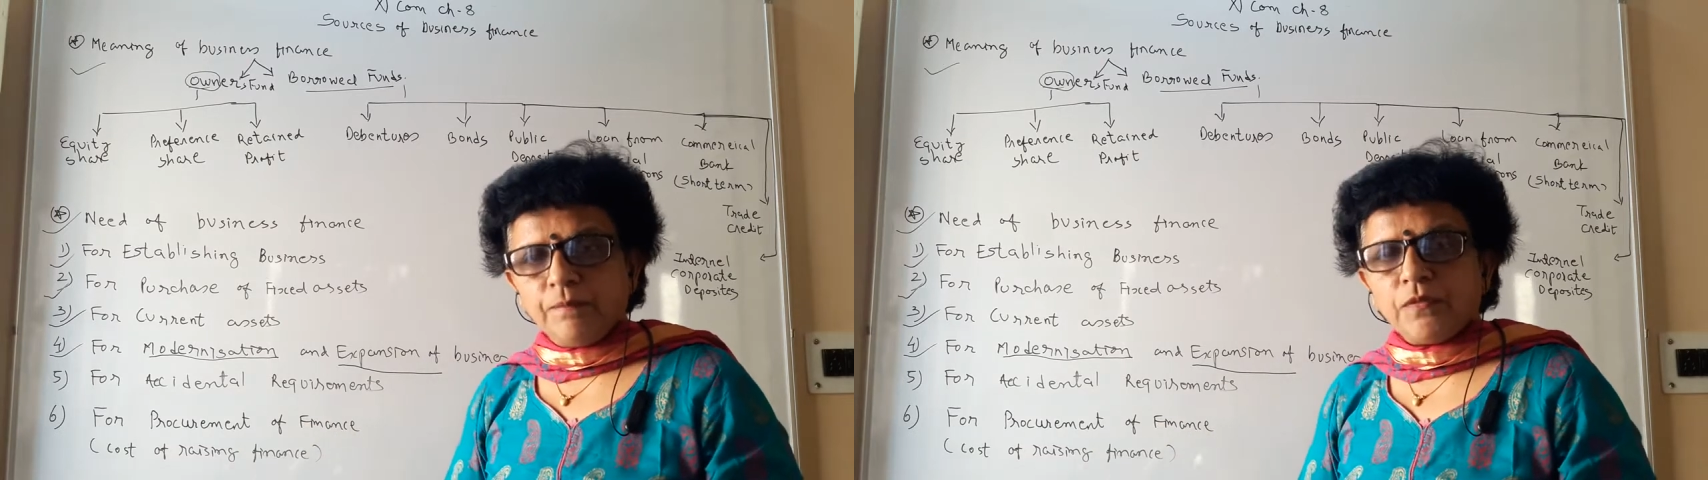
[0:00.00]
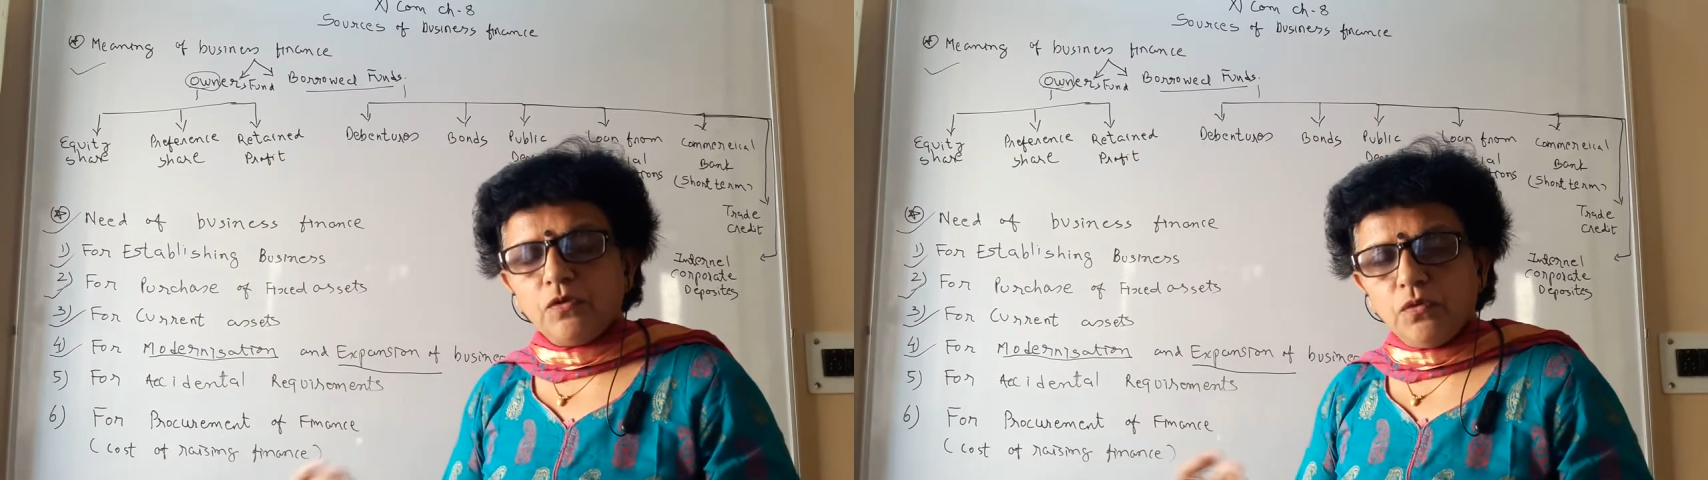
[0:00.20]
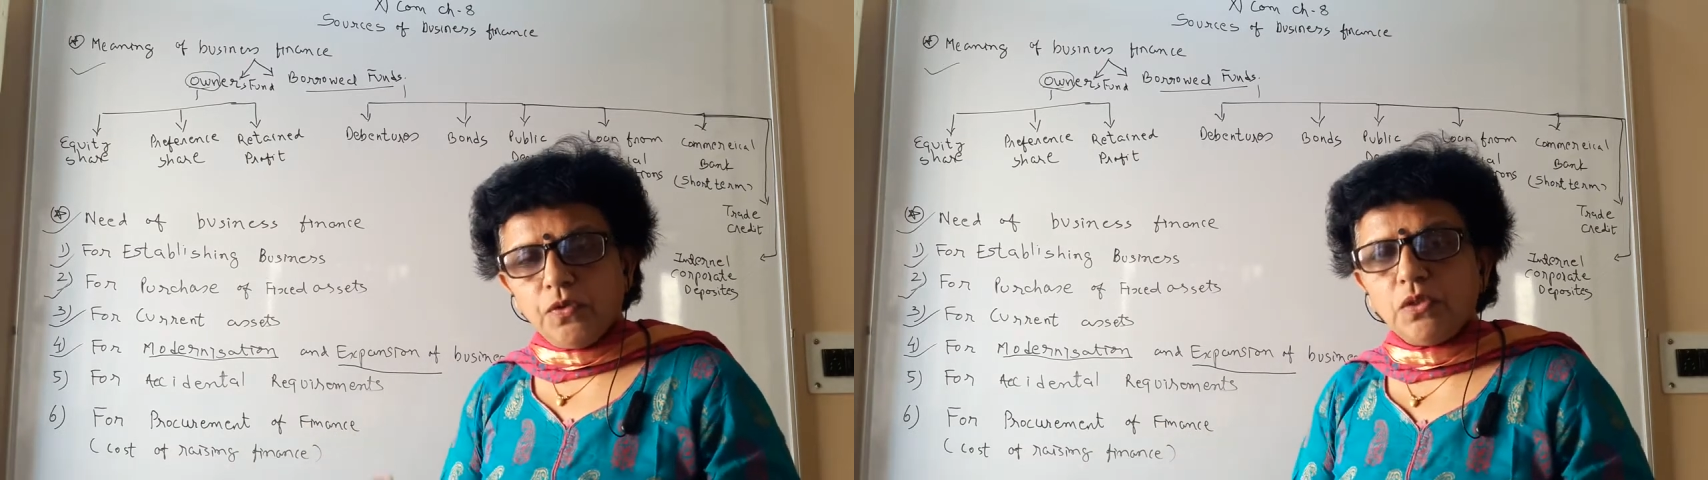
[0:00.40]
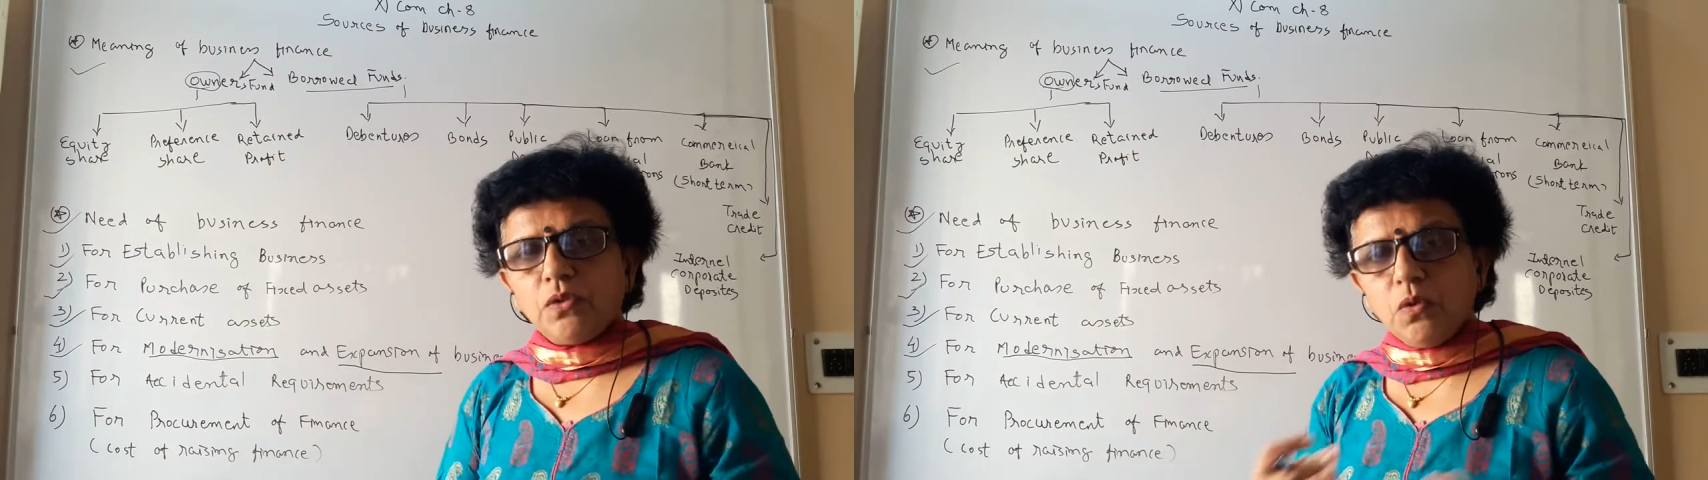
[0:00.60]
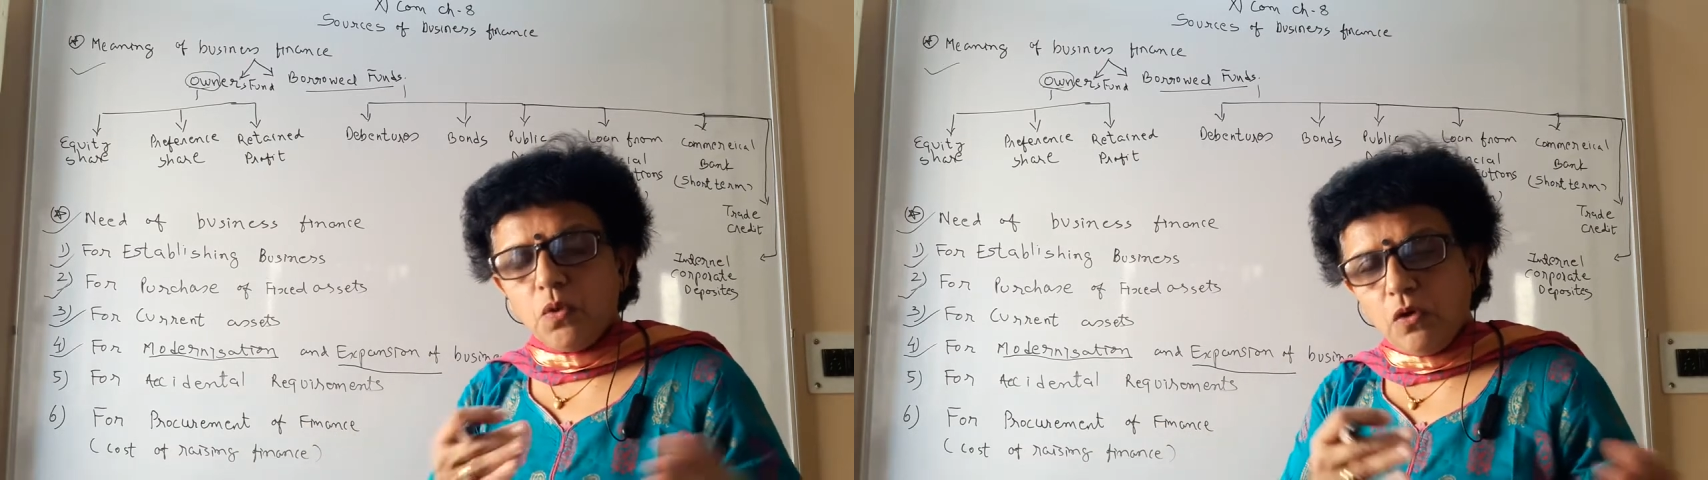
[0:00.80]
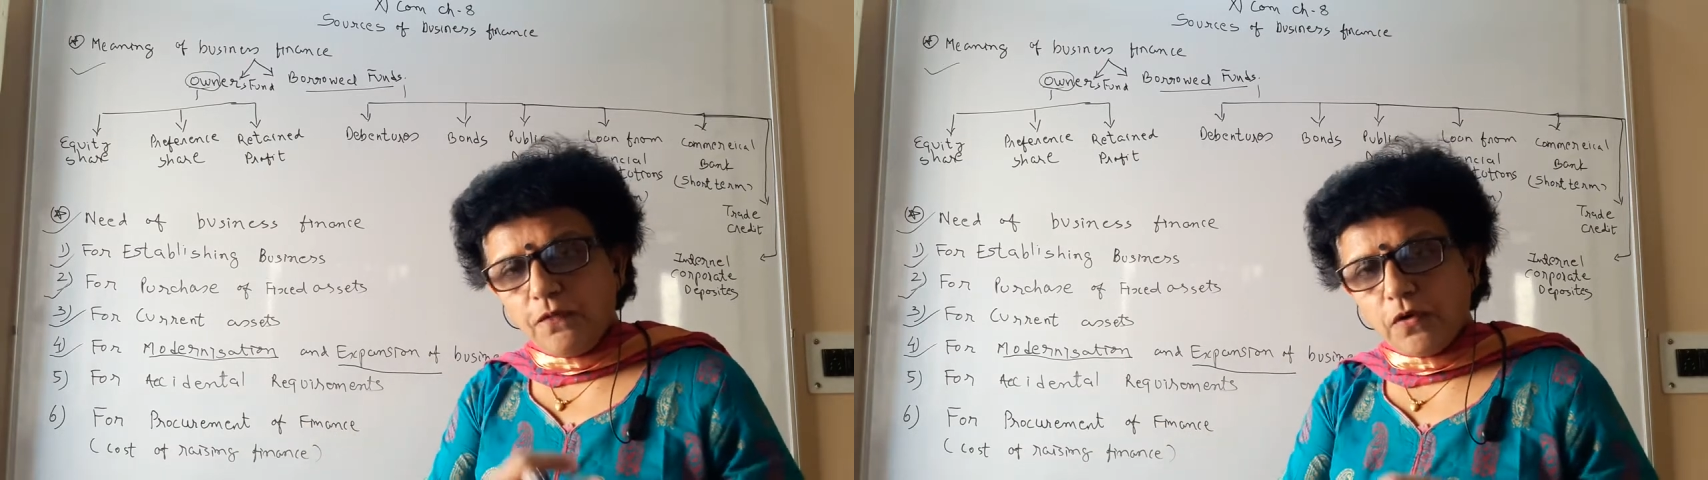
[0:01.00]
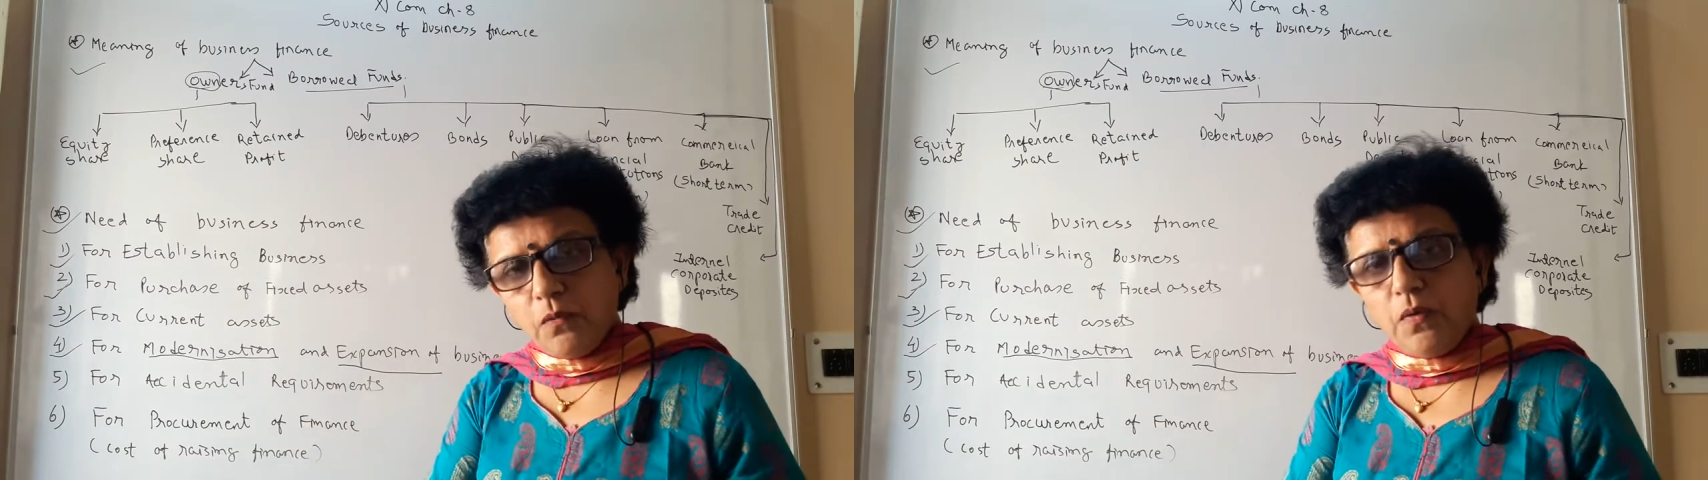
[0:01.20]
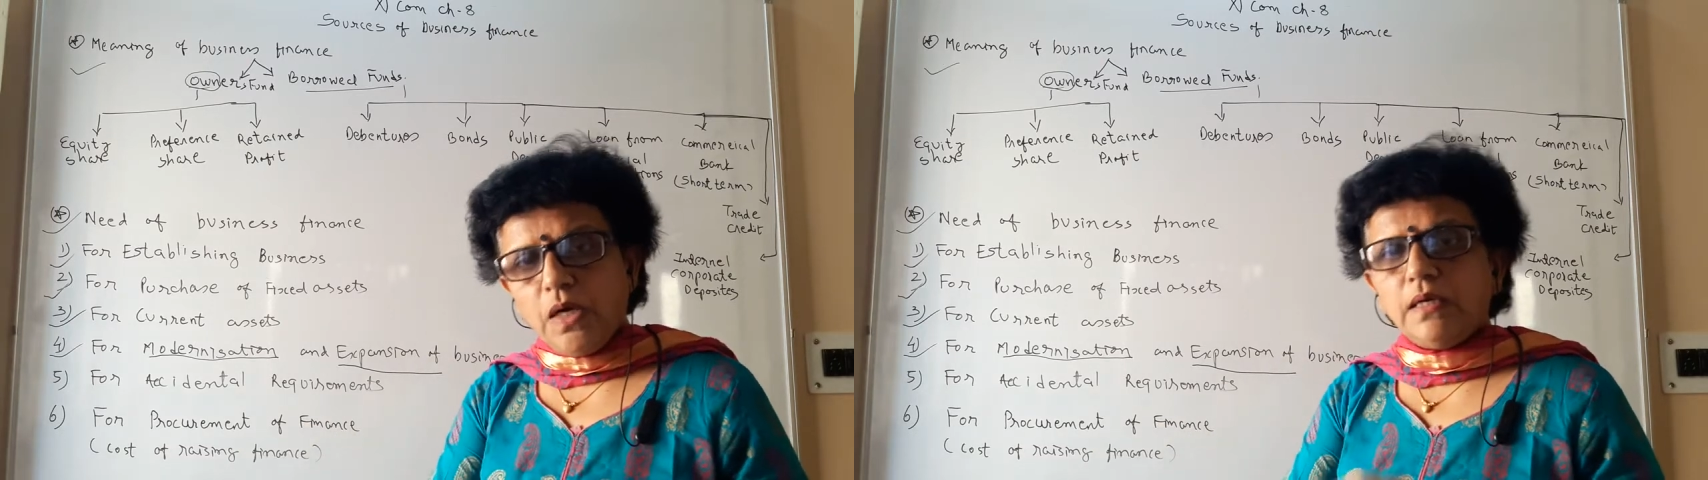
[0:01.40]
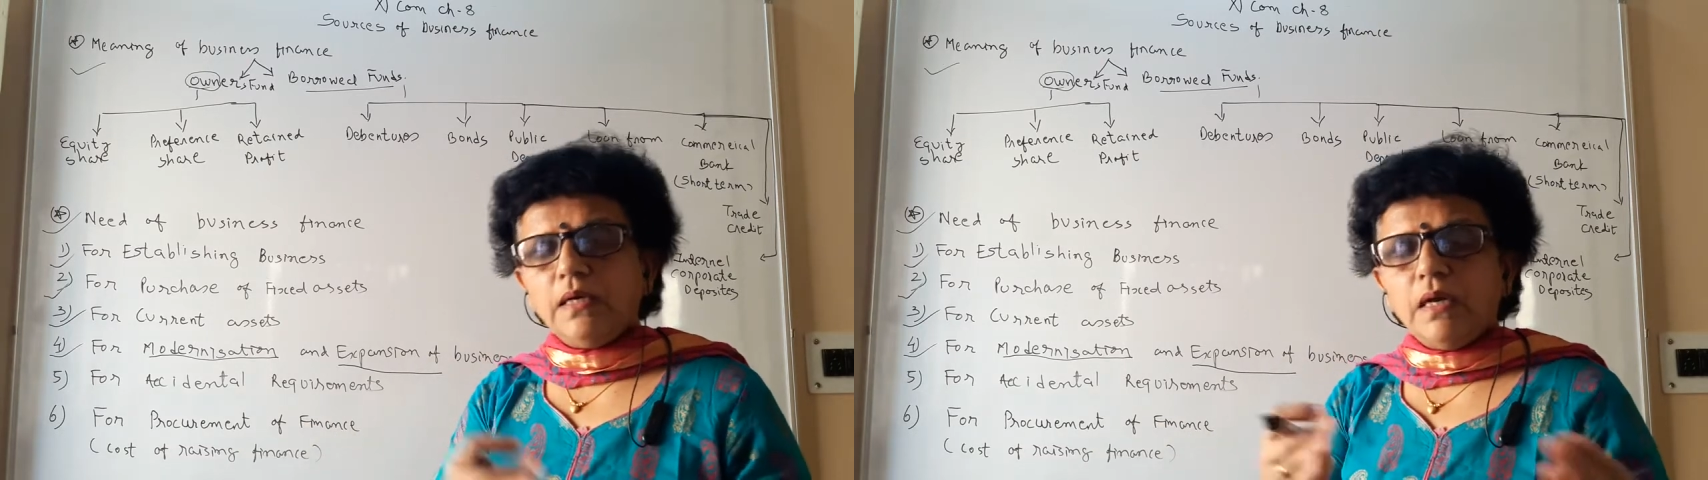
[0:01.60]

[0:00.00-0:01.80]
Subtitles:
You want to go from one